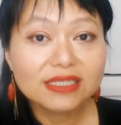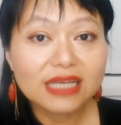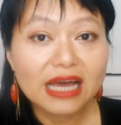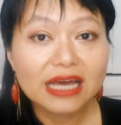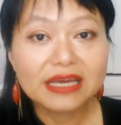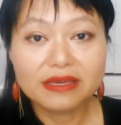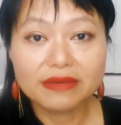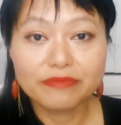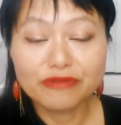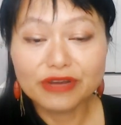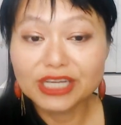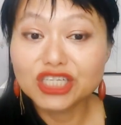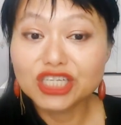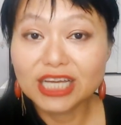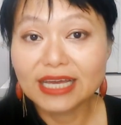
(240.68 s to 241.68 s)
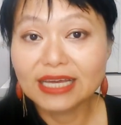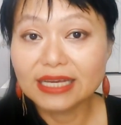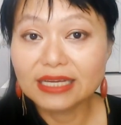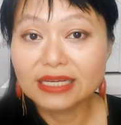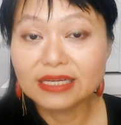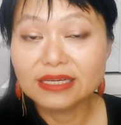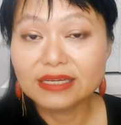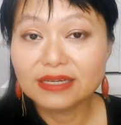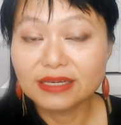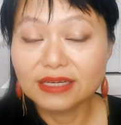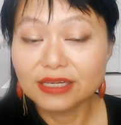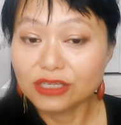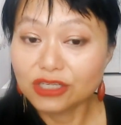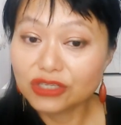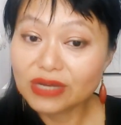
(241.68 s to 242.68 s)
a bread chain
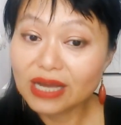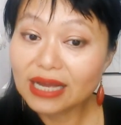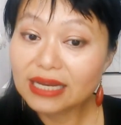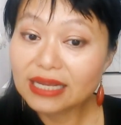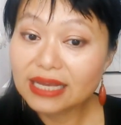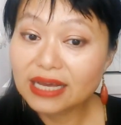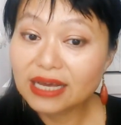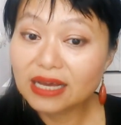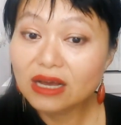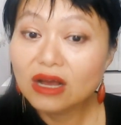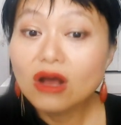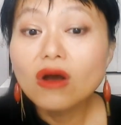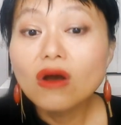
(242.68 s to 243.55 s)
in Australia,